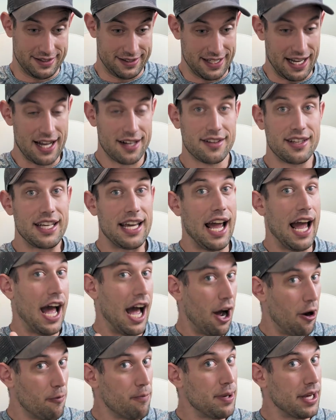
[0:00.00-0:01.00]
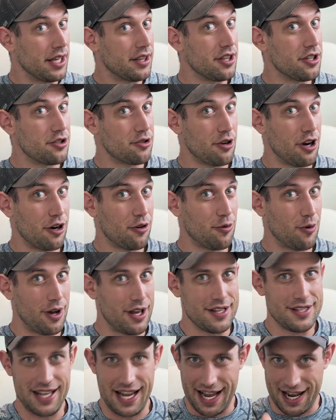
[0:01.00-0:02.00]
exactly how big the truck
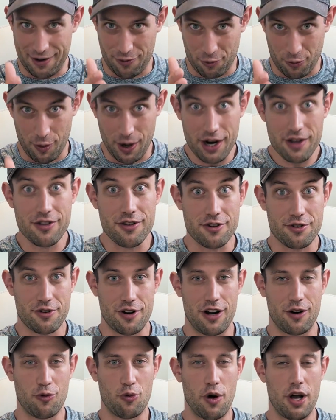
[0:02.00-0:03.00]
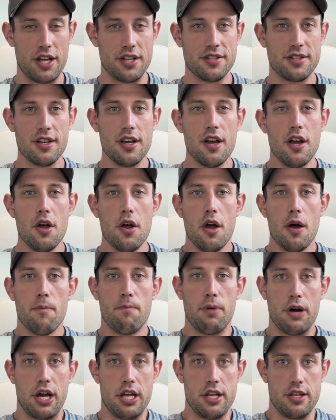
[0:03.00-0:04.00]
was and where the truck was,
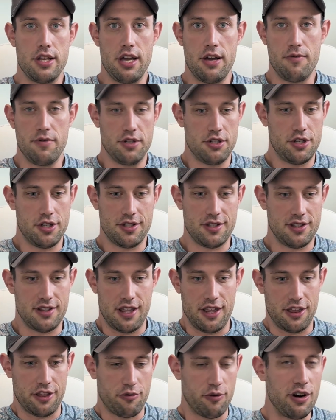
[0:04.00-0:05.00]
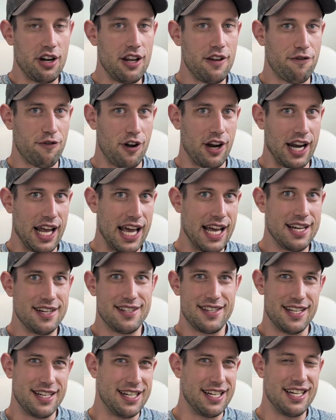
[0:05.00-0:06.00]
but it was just the 3D front
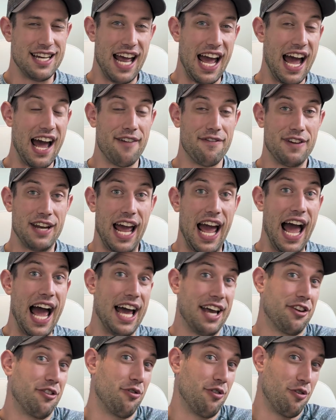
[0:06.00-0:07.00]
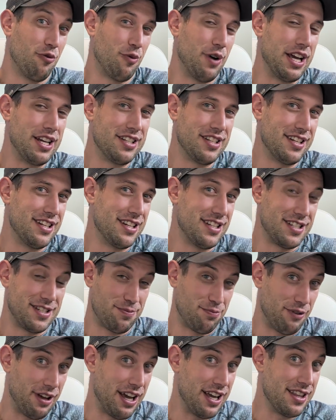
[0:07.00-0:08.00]
end that didn't have an accurate way to
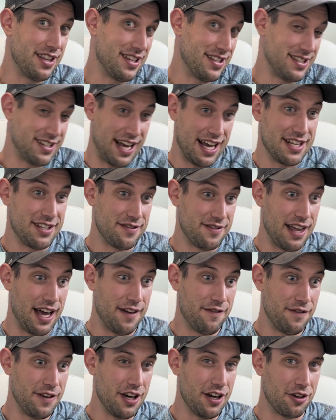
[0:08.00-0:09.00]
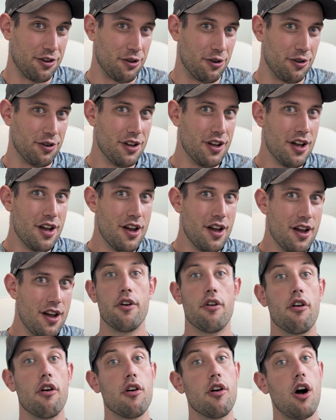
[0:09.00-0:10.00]
display the size of that vehicle.
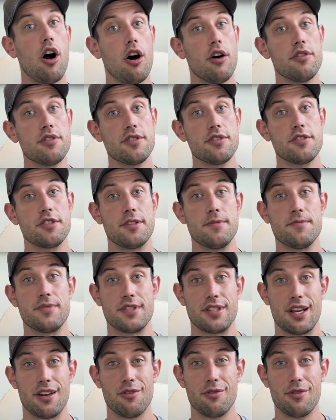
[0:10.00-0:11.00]
There are also some